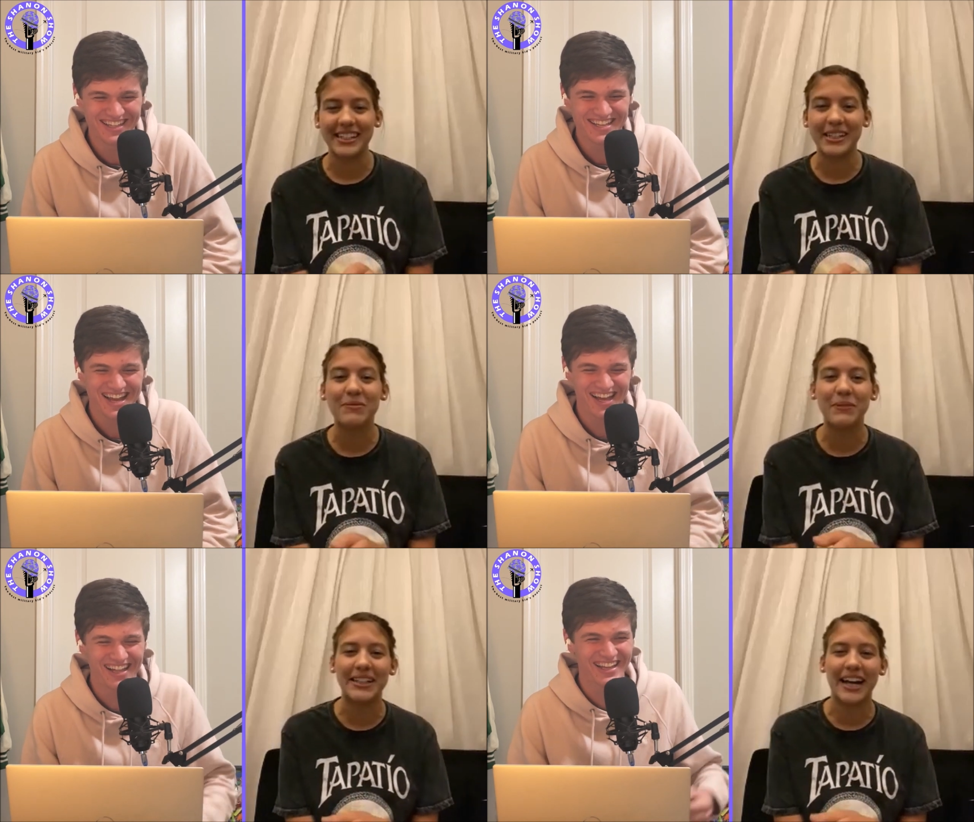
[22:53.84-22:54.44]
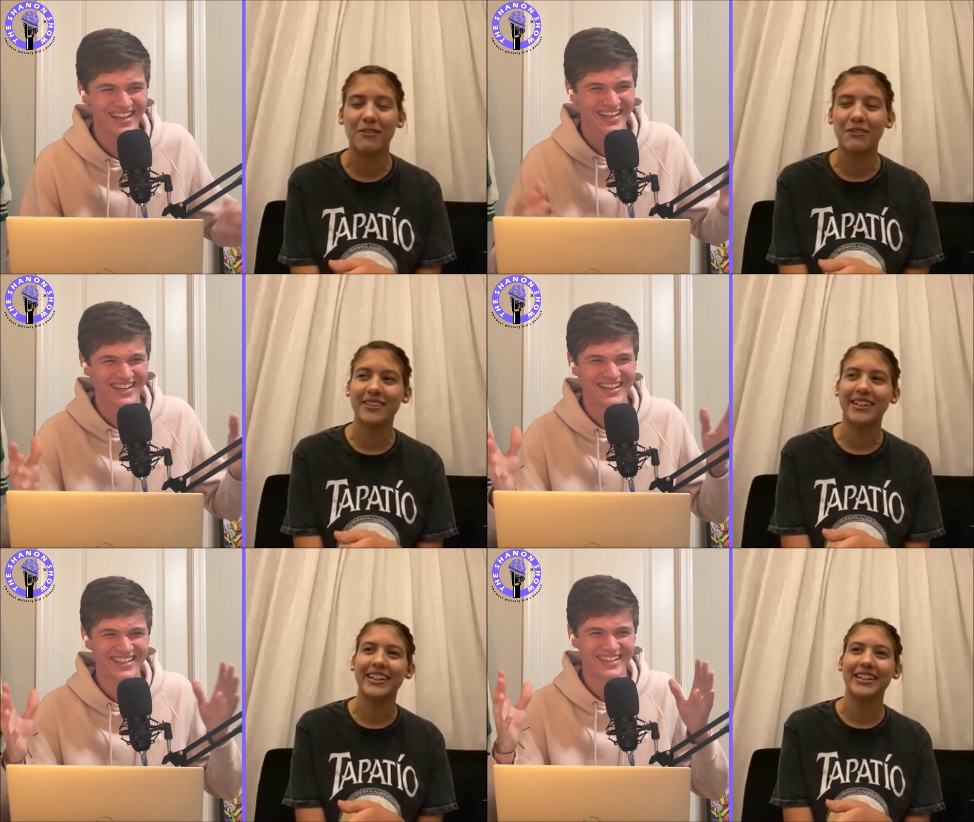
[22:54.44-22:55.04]
Speaker 1: dating, yeah, but now like,
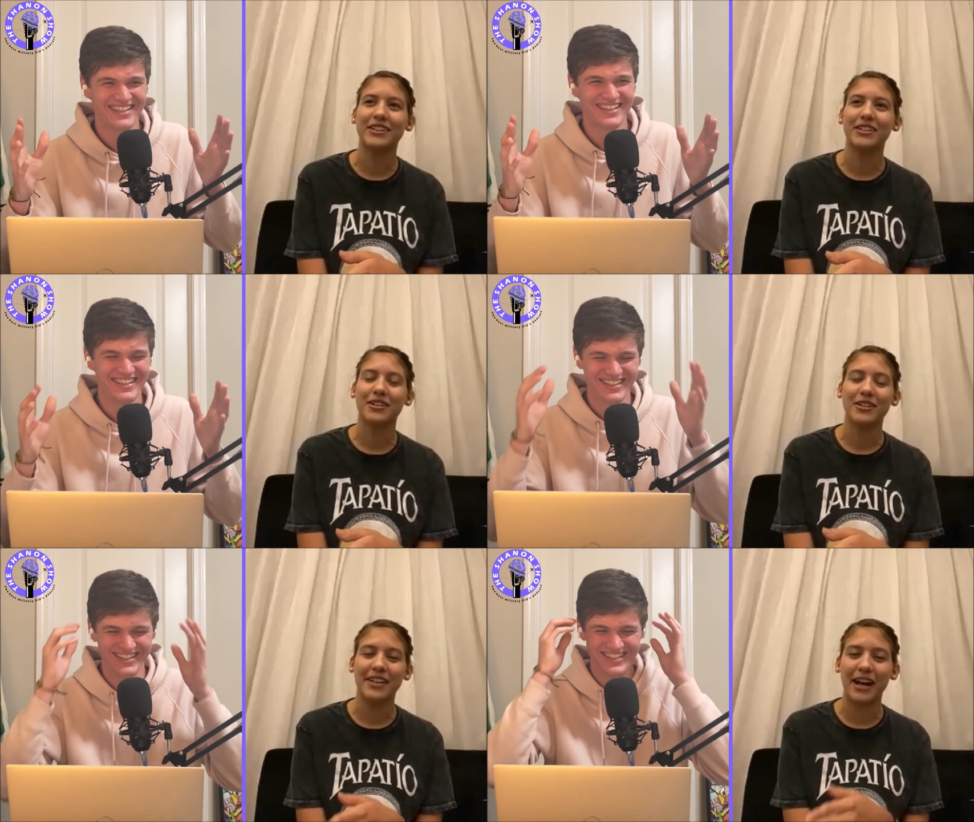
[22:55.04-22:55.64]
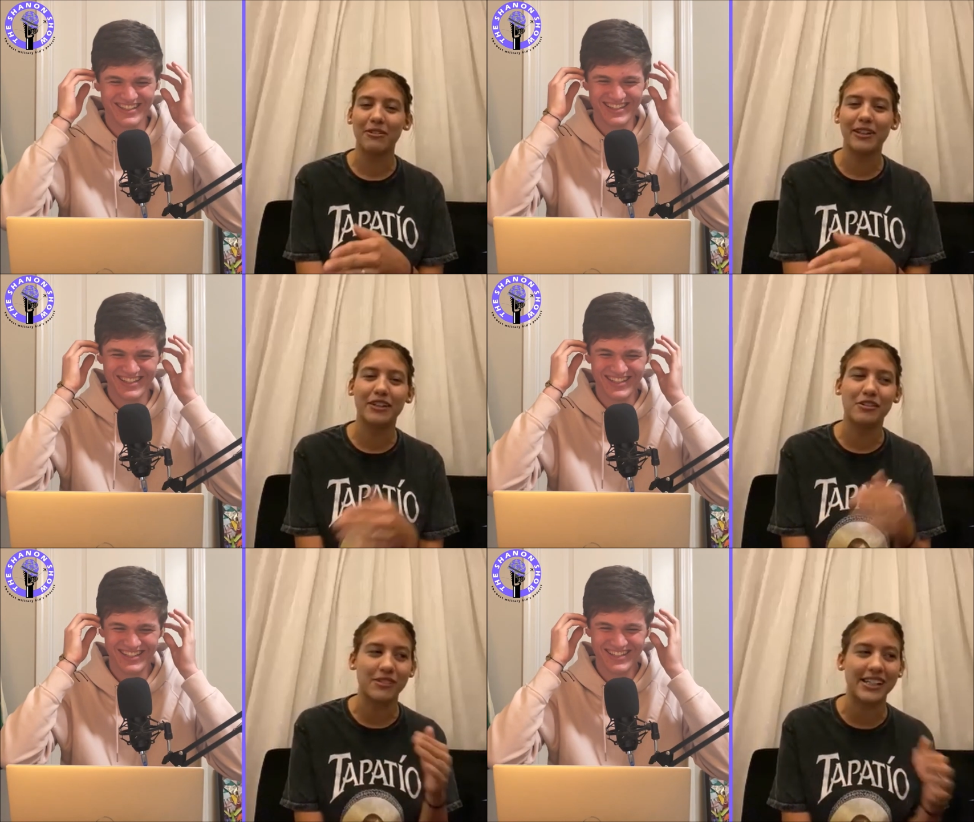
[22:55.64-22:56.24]
we're now we're
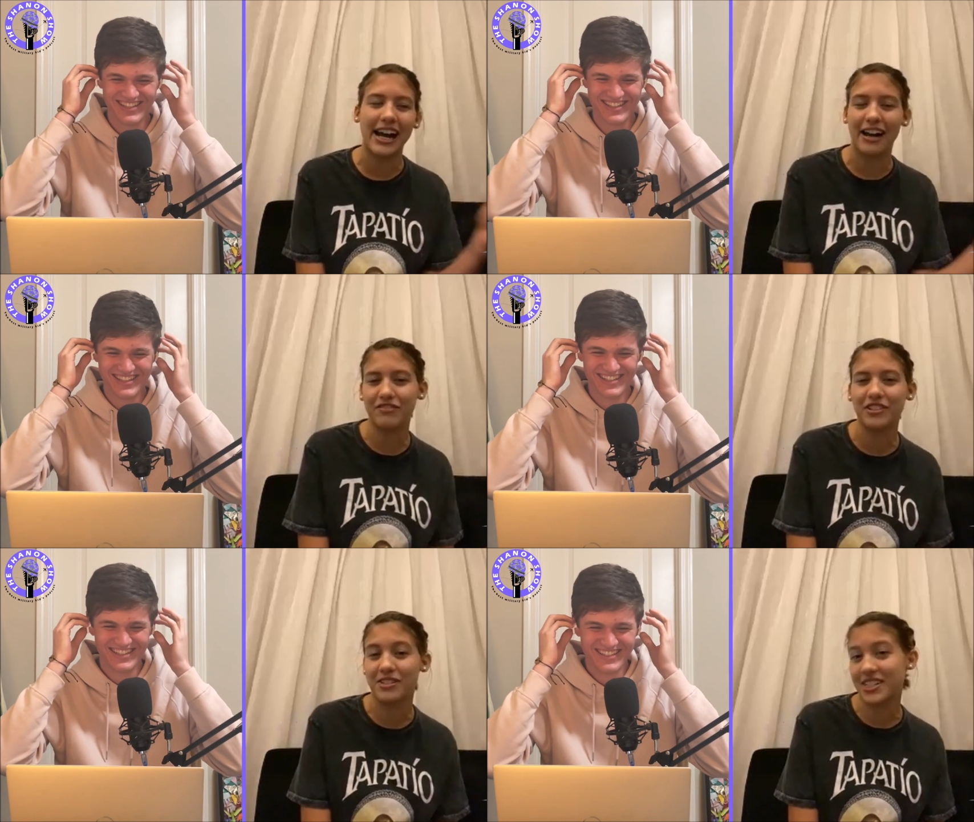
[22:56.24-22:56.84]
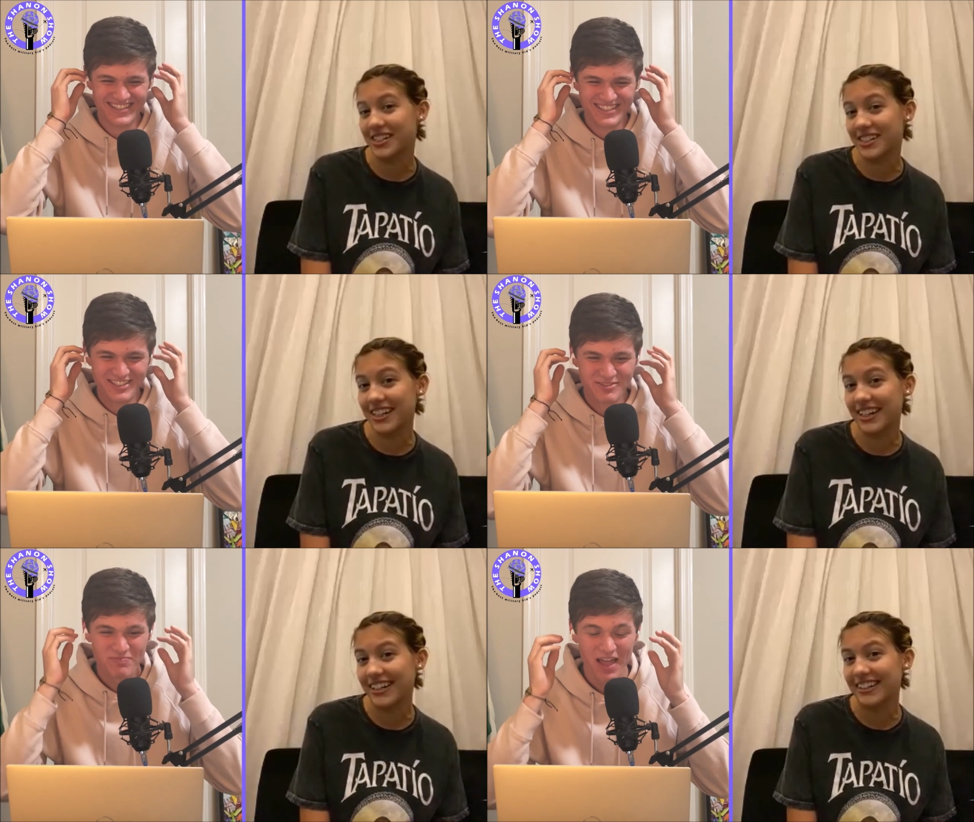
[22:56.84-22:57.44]
like three and a half years
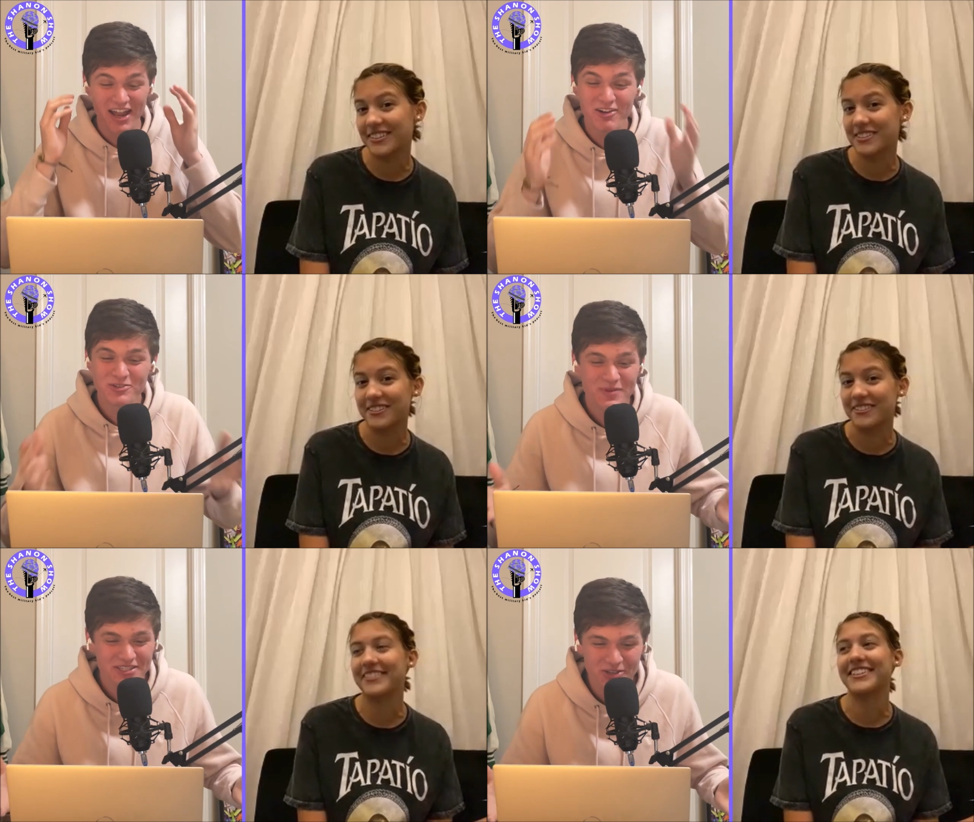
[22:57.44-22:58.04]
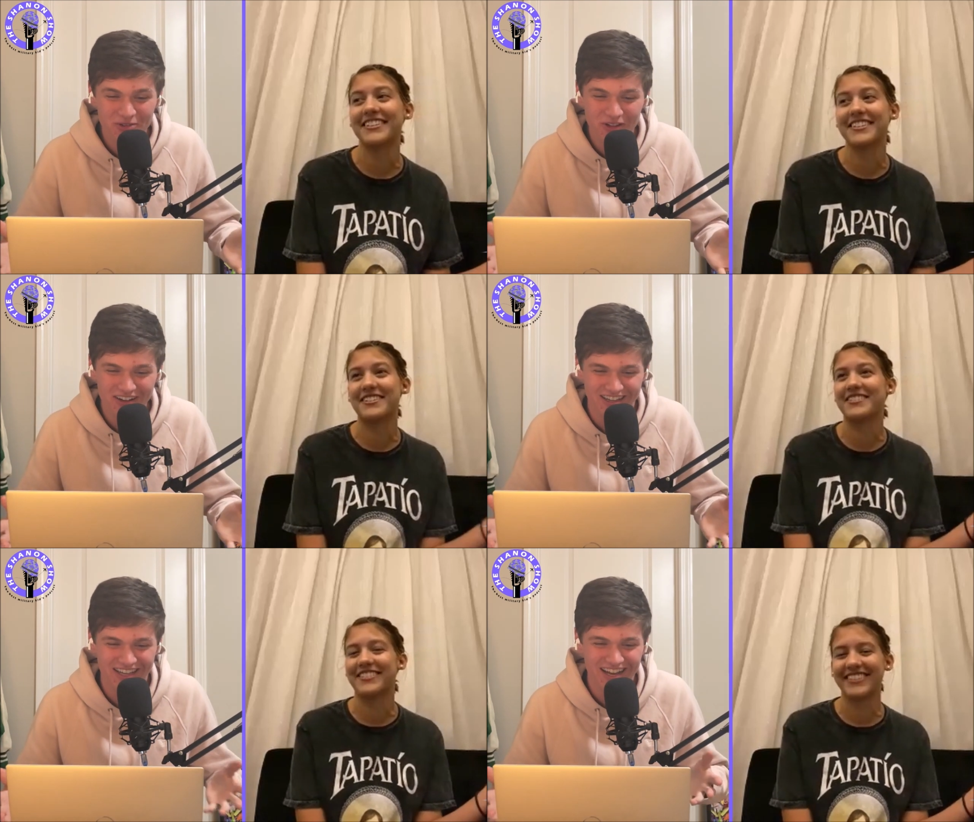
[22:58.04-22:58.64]
into dating. So I know it's been it's,
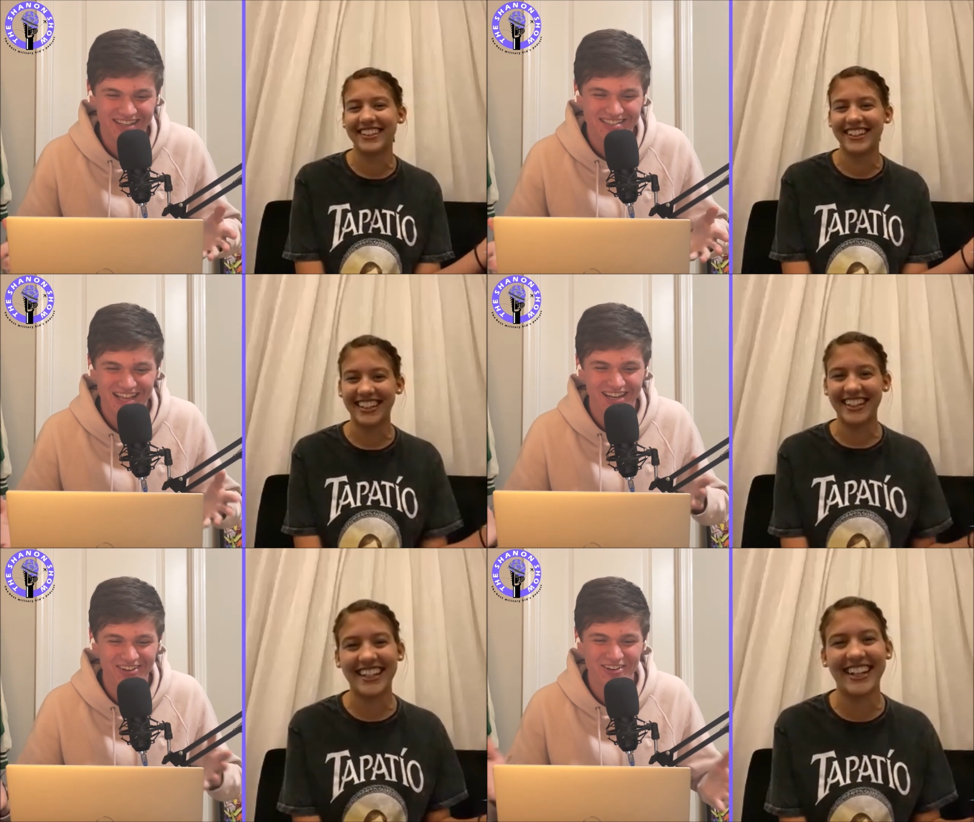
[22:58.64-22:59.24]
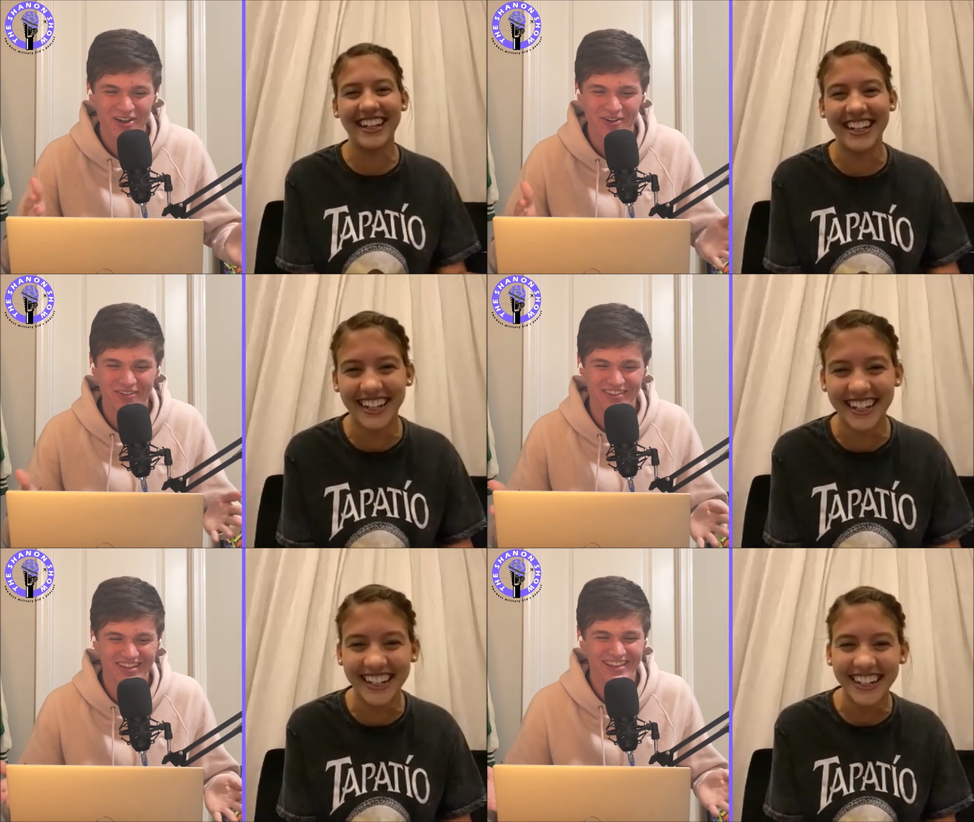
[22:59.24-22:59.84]
Speaker 2: so long, and I just I don't know